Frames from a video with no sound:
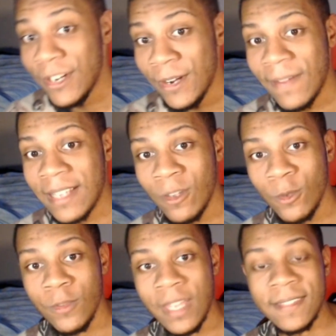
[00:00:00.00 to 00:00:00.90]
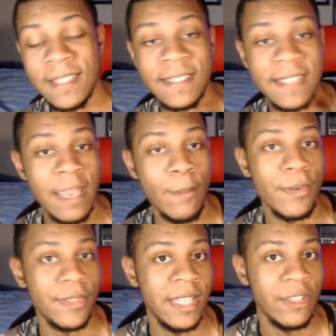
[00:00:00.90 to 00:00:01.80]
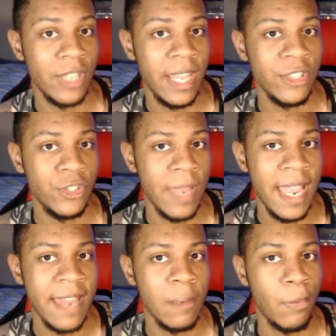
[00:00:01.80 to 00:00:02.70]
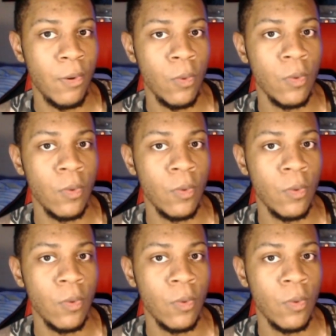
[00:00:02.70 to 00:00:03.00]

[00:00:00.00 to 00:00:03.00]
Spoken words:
if I told you that's the same percent chance you had to pull